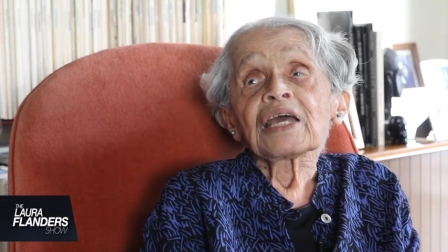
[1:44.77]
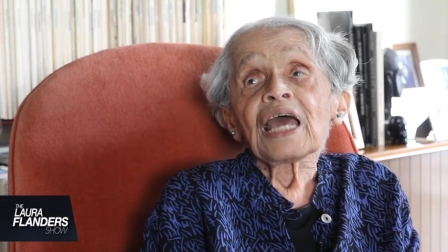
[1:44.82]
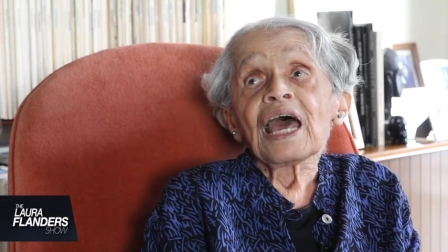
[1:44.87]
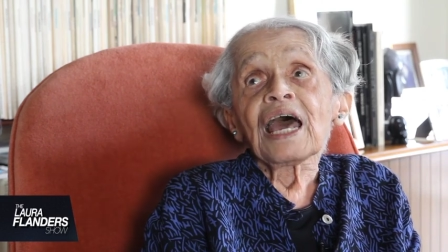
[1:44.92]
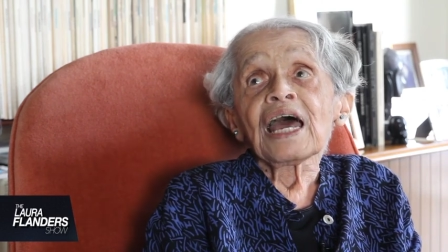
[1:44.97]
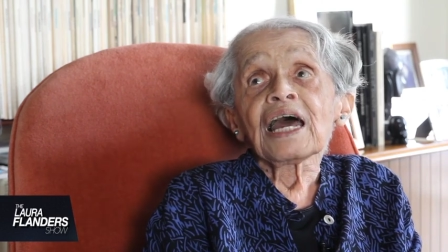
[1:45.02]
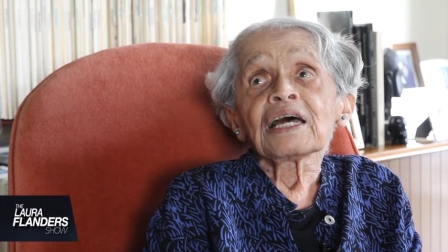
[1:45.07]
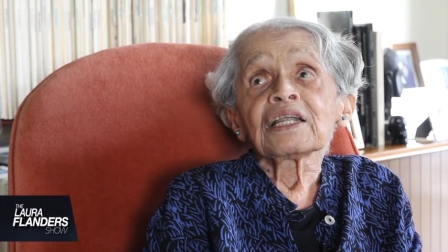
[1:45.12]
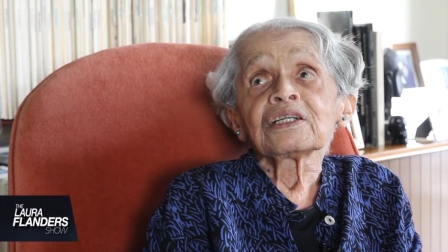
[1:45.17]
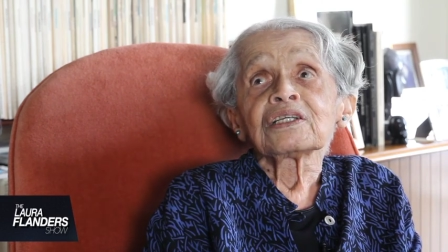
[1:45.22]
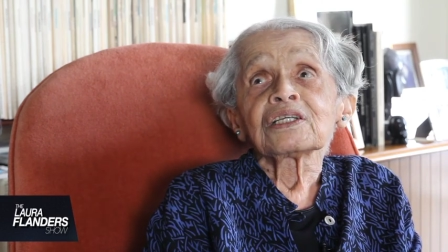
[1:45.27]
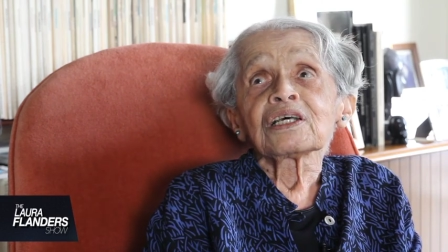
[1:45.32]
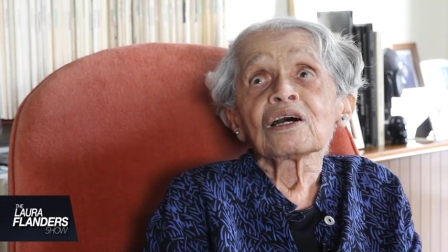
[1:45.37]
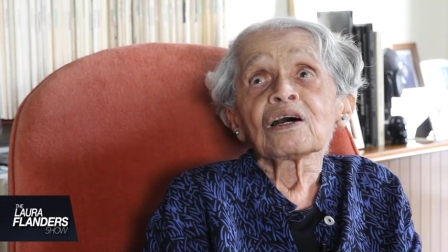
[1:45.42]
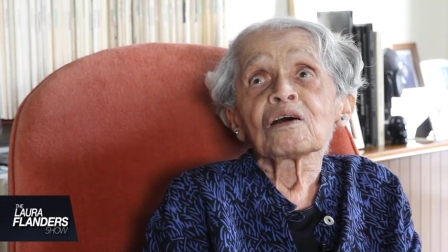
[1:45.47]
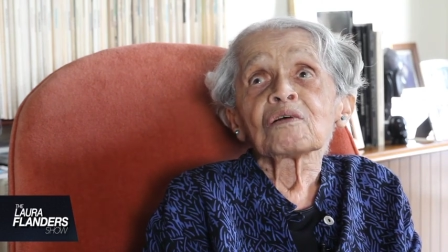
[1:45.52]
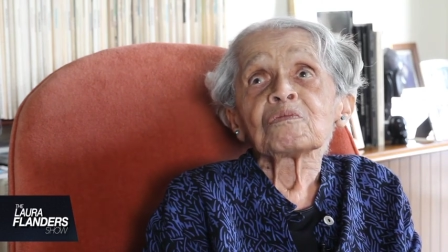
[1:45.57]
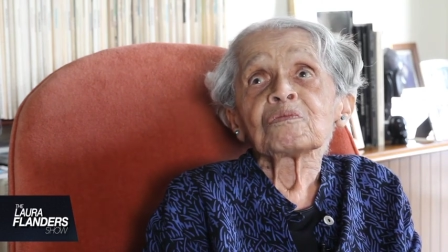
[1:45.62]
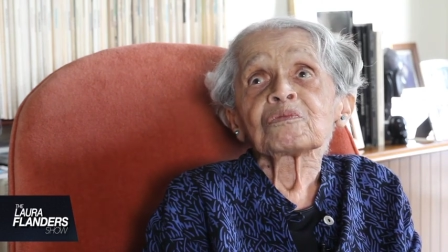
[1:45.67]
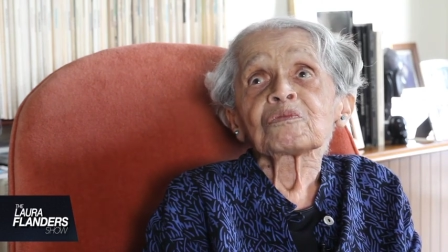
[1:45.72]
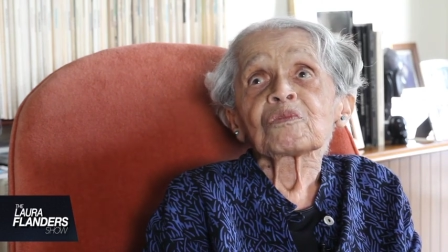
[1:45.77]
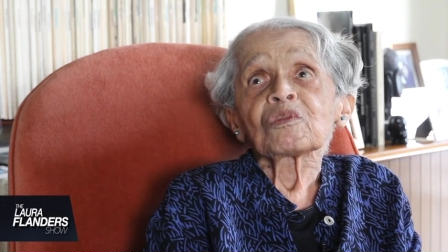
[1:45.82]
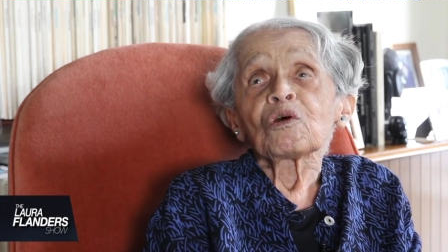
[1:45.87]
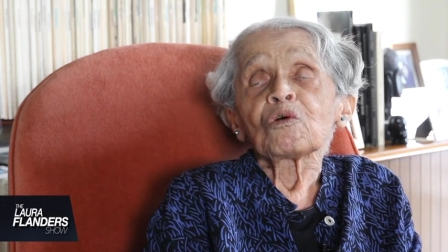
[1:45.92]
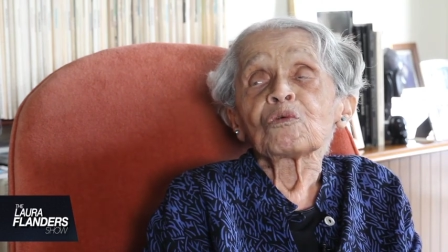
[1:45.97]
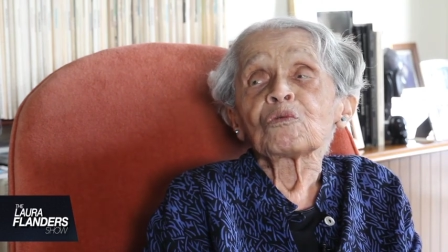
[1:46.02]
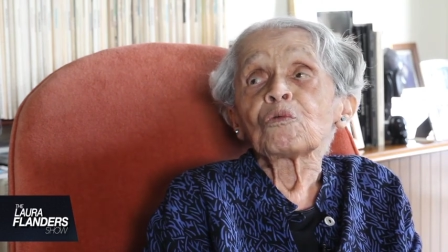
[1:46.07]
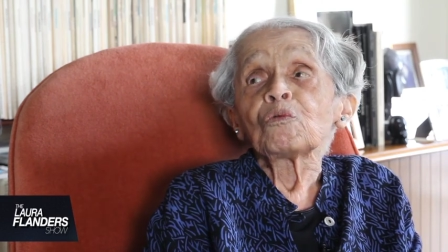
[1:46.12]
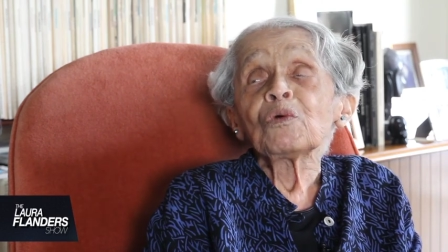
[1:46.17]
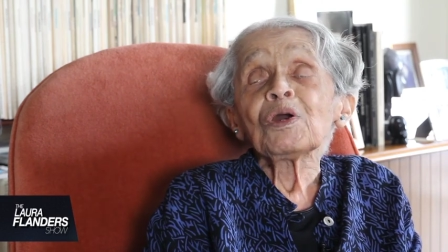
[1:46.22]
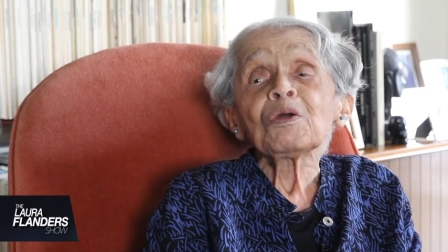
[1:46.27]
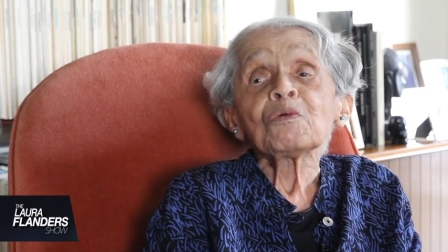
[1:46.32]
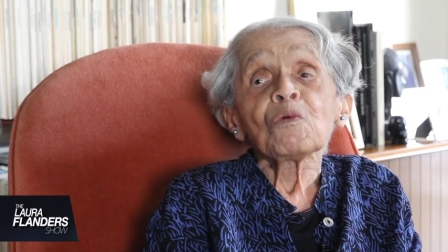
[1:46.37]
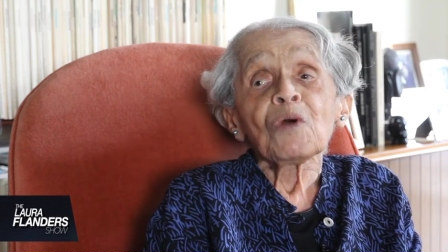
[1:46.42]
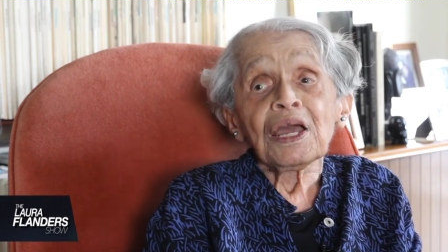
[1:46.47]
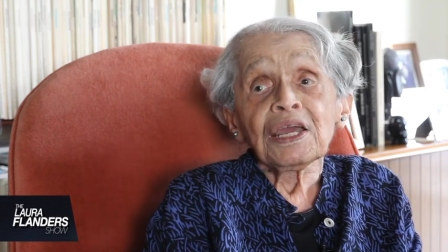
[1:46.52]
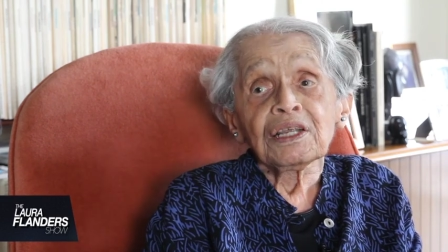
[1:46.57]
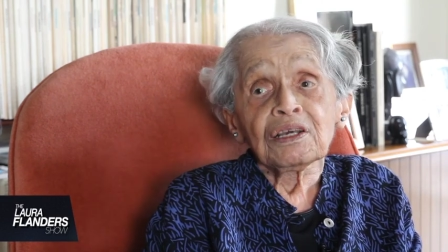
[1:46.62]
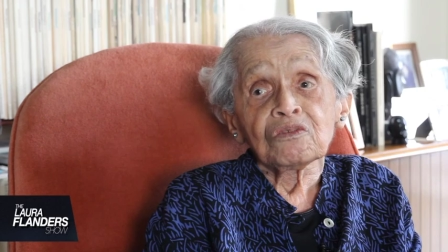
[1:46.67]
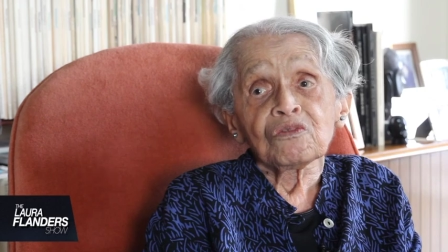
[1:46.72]
And we
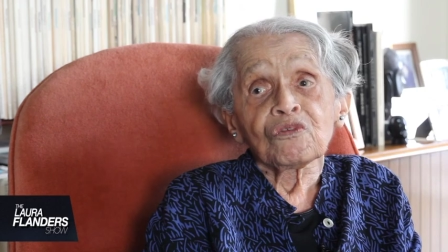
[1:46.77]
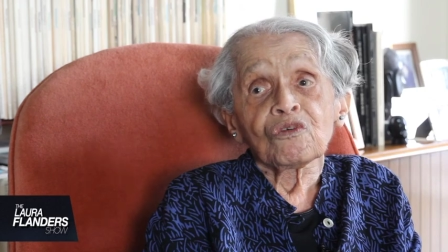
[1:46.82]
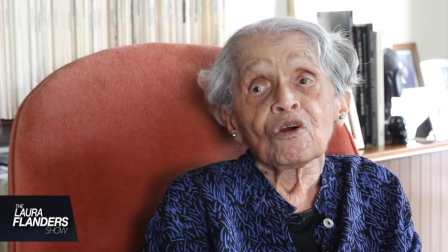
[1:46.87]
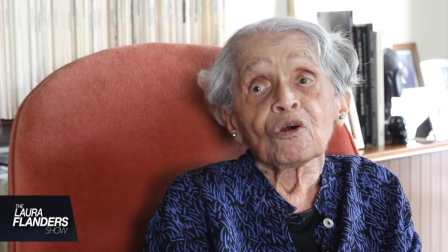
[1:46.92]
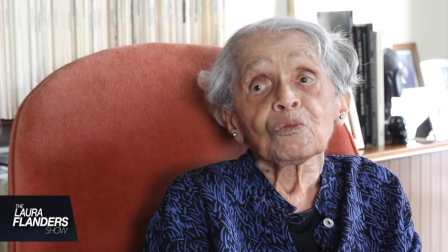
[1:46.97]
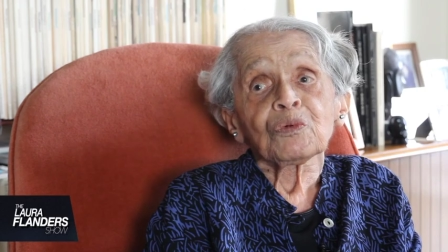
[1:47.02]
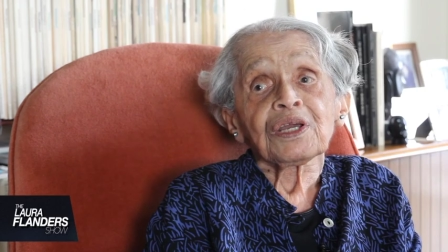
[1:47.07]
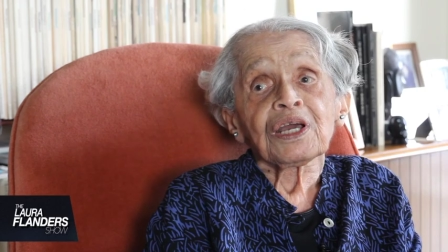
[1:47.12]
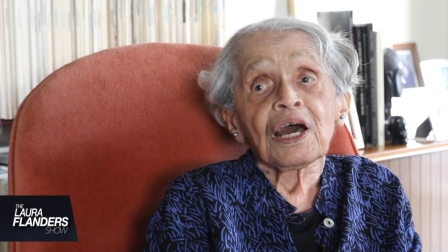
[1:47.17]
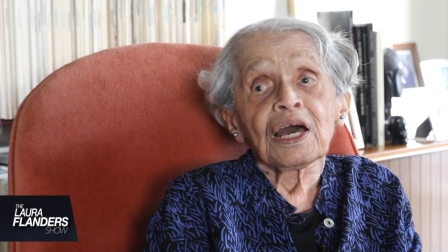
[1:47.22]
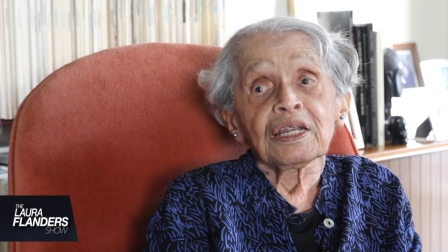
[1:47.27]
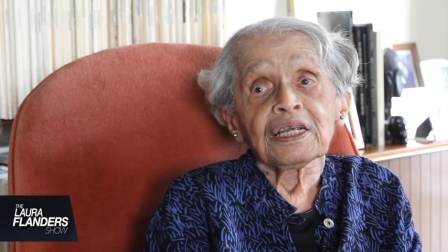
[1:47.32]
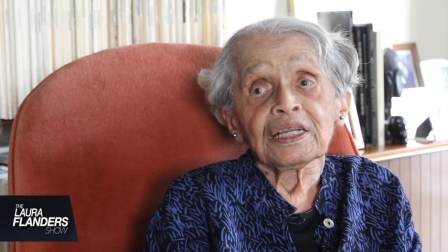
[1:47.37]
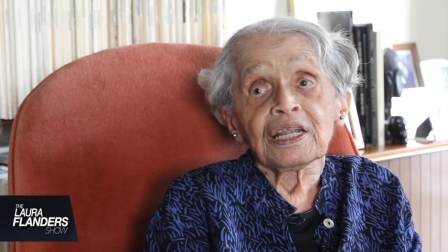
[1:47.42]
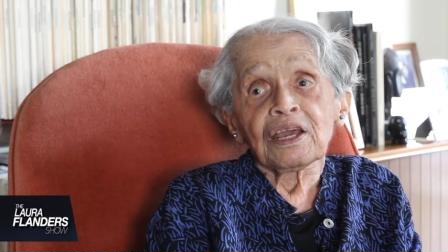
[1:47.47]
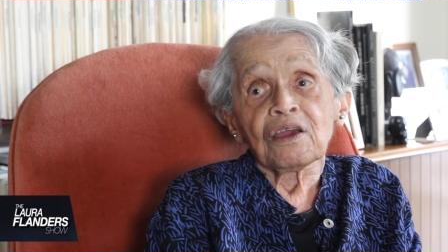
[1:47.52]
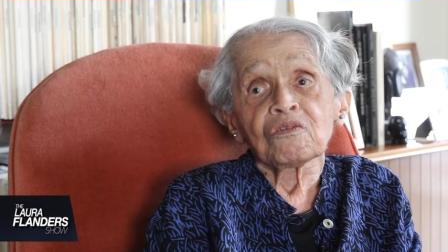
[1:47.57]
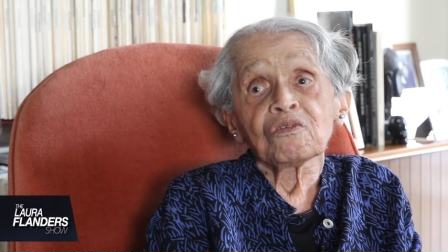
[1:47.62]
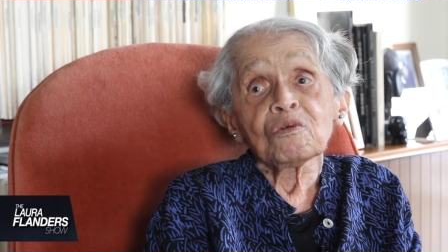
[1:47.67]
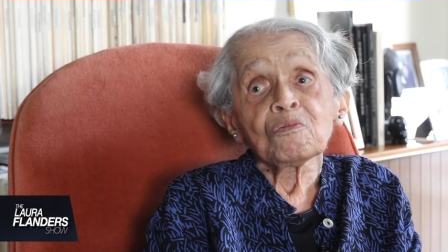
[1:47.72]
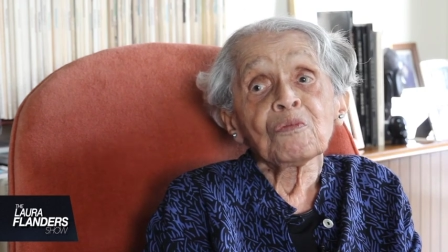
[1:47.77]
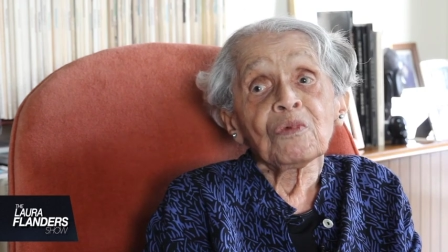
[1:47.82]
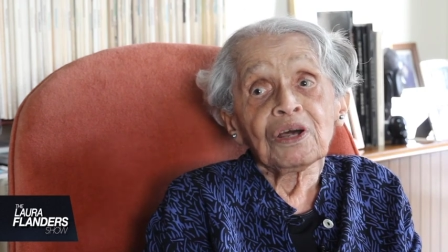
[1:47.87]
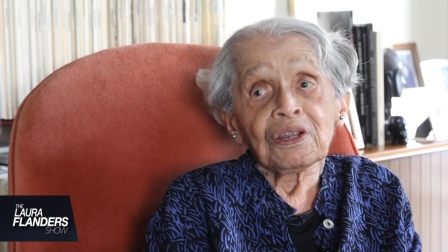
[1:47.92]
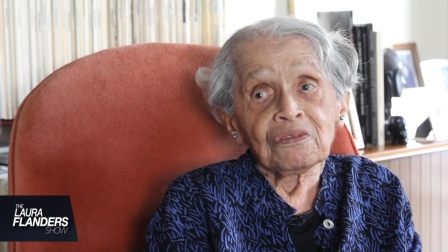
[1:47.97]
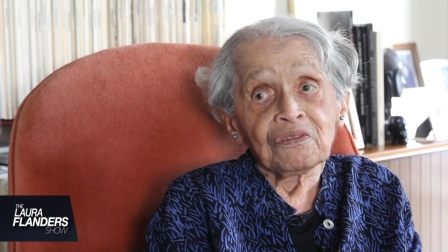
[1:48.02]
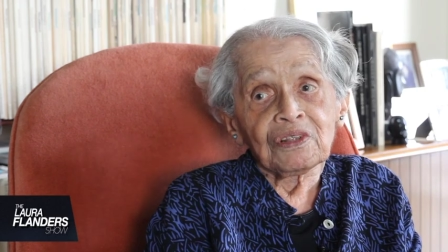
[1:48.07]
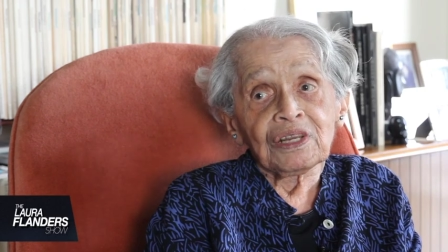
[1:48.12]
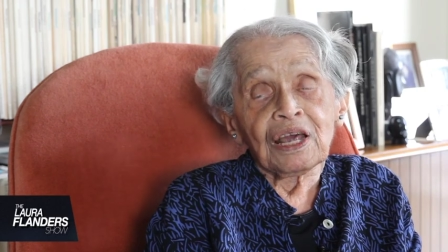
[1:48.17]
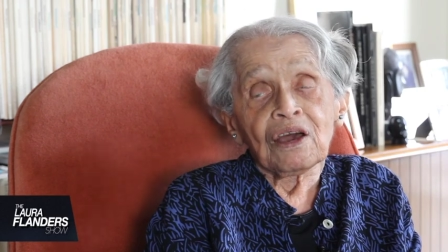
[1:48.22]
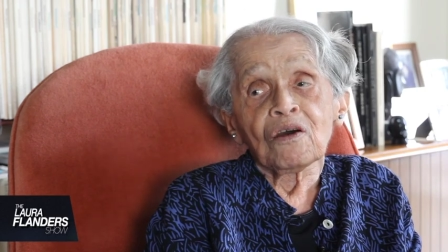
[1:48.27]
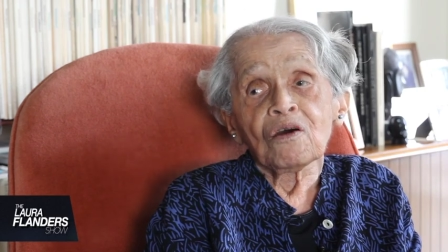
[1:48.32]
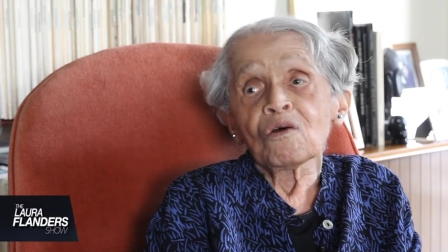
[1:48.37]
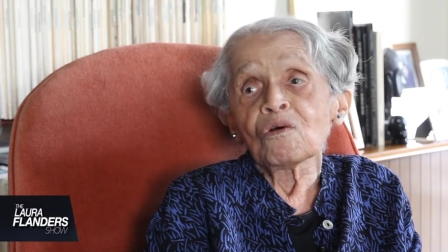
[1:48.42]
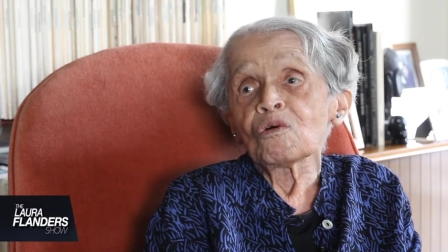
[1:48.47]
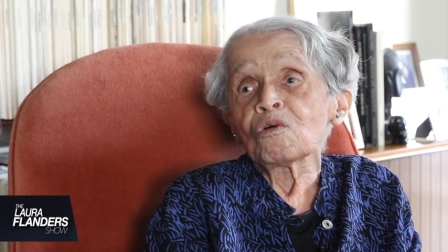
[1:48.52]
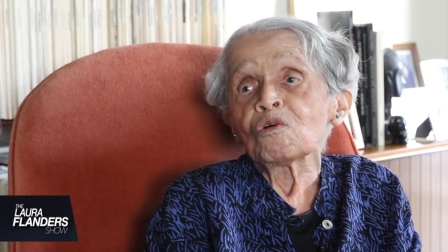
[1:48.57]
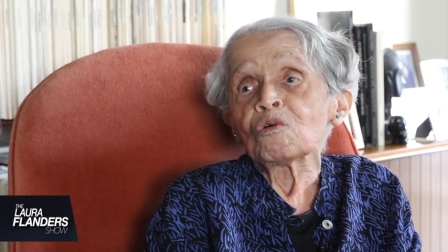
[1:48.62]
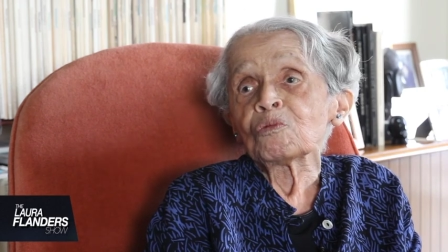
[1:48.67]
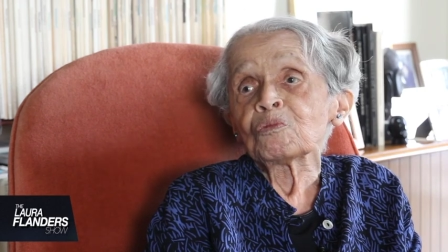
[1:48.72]
waited for it. We got it every month in our
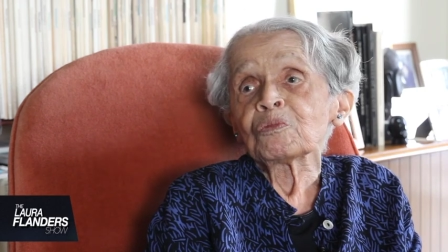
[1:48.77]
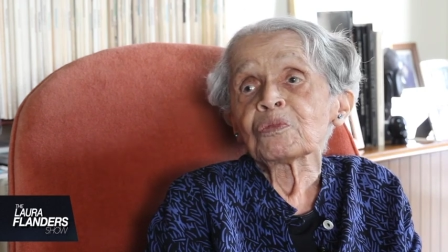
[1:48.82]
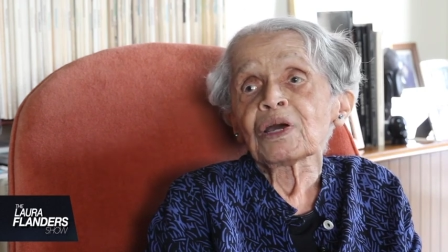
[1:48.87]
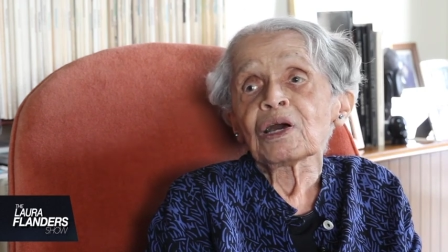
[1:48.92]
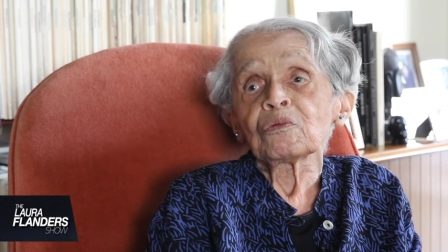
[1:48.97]
home.